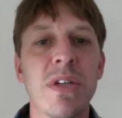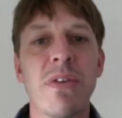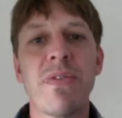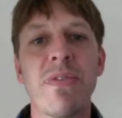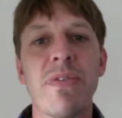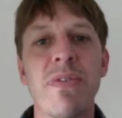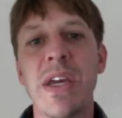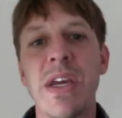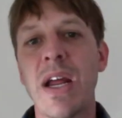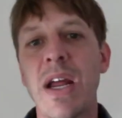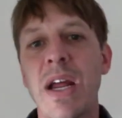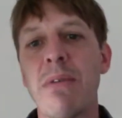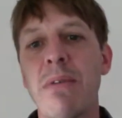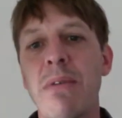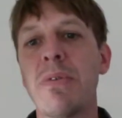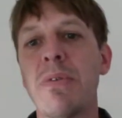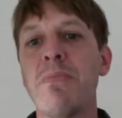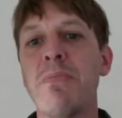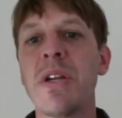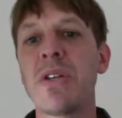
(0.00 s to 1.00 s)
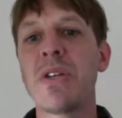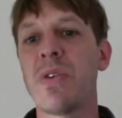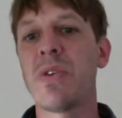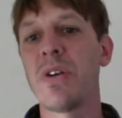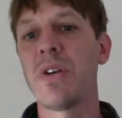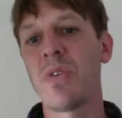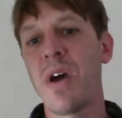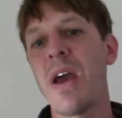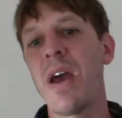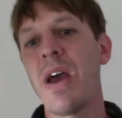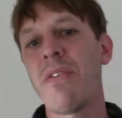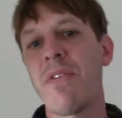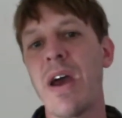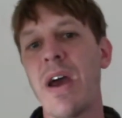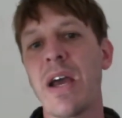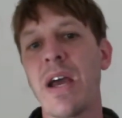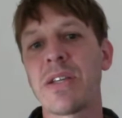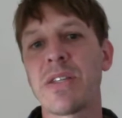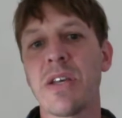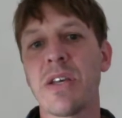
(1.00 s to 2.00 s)
and again, I'm an administrator, so I have
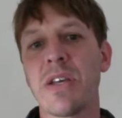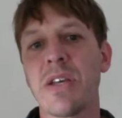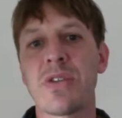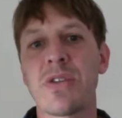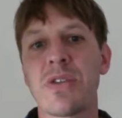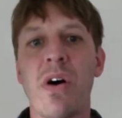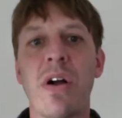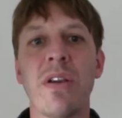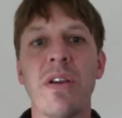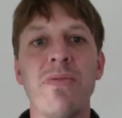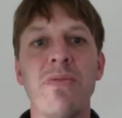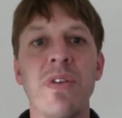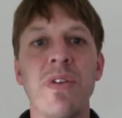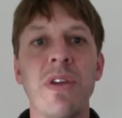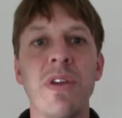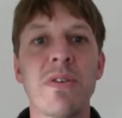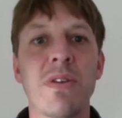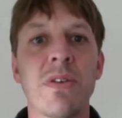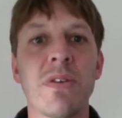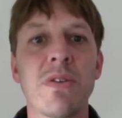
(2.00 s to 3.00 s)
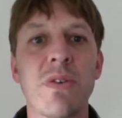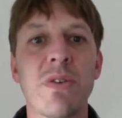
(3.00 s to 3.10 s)
access to all of these.